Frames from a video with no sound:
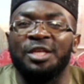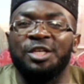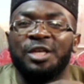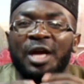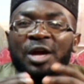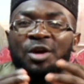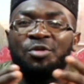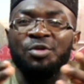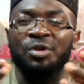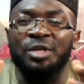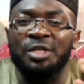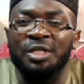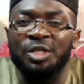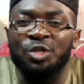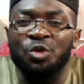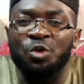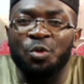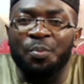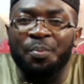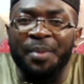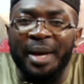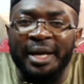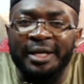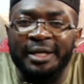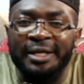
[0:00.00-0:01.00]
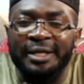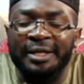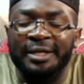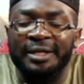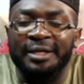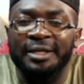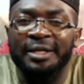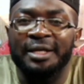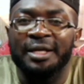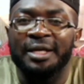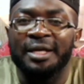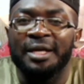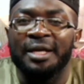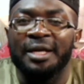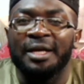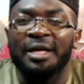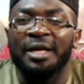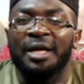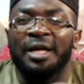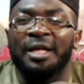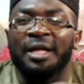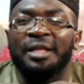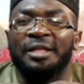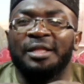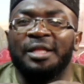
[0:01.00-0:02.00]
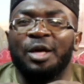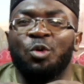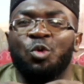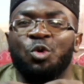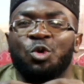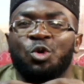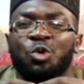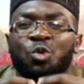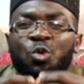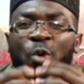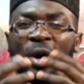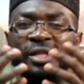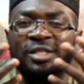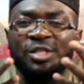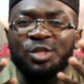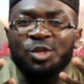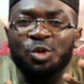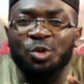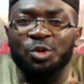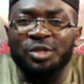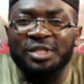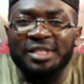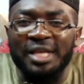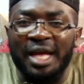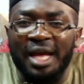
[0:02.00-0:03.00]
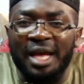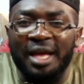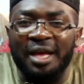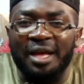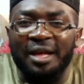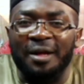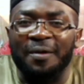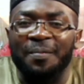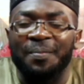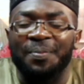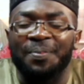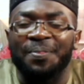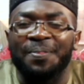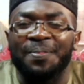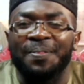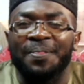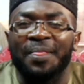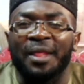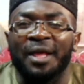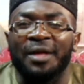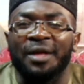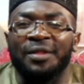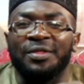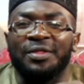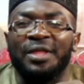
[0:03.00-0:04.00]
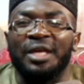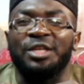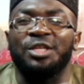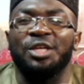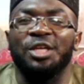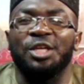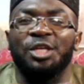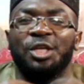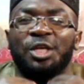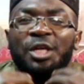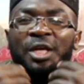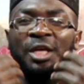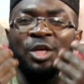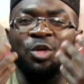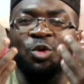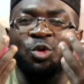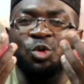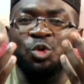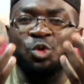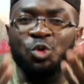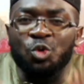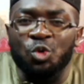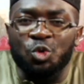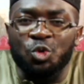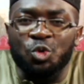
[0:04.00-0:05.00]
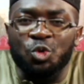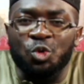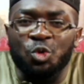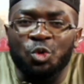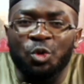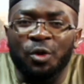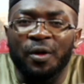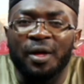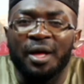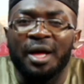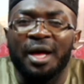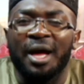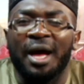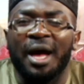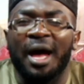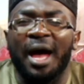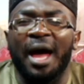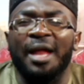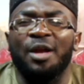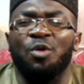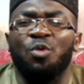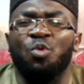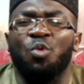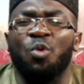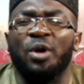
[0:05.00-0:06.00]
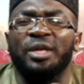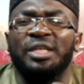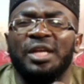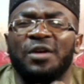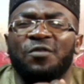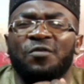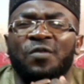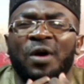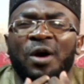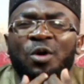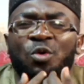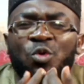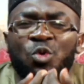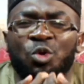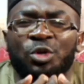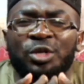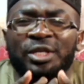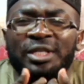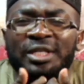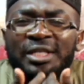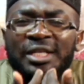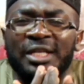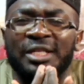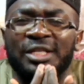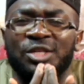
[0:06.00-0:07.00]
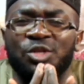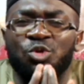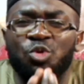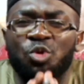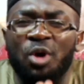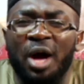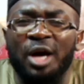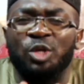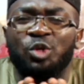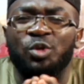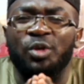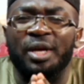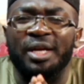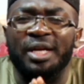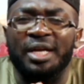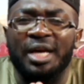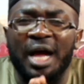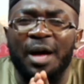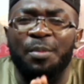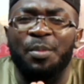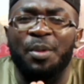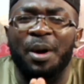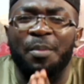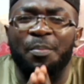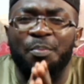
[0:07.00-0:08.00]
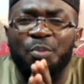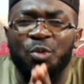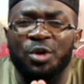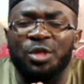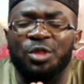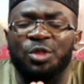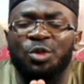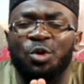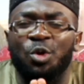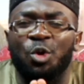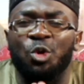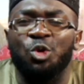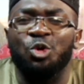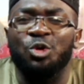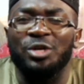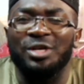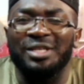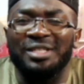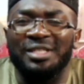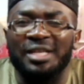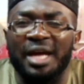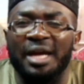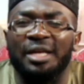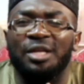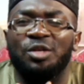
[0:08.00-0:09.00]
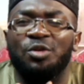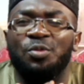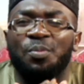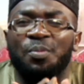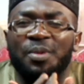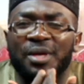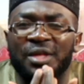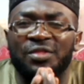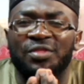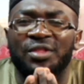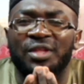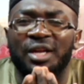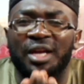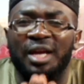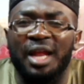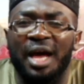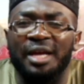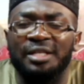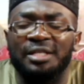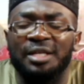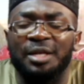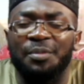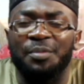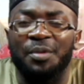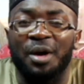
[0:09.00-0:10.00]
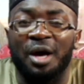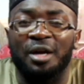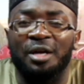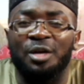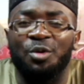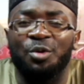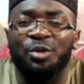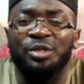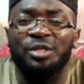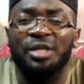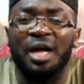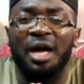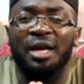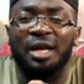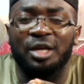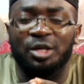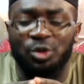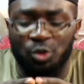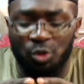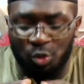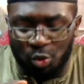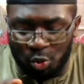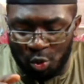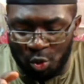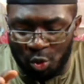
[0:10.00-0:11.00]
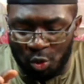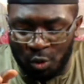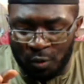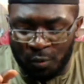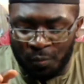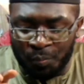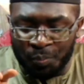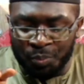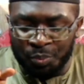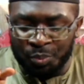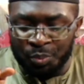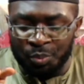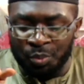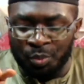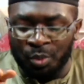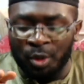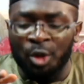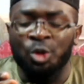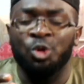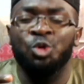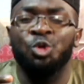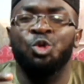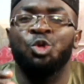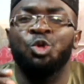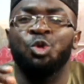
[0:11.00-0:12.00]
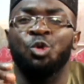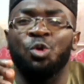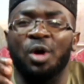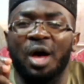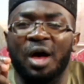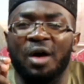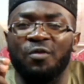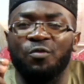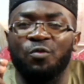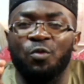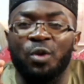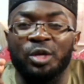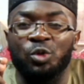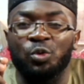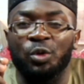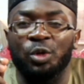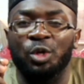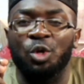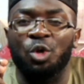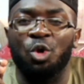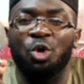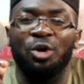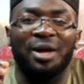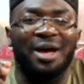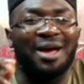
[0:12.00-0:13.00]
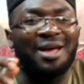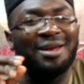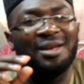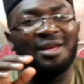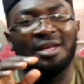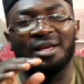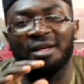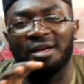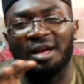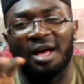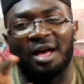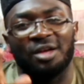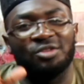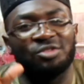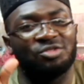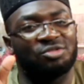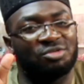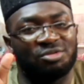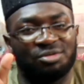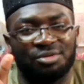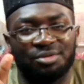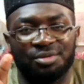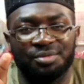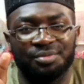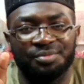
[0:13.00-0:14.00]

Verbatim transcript: charity you make, the good words you say, the teaching you do, and whatever good deed you actually come up with or you decide to be ibnillah Allah to do, you should have what we call al-ikhlas.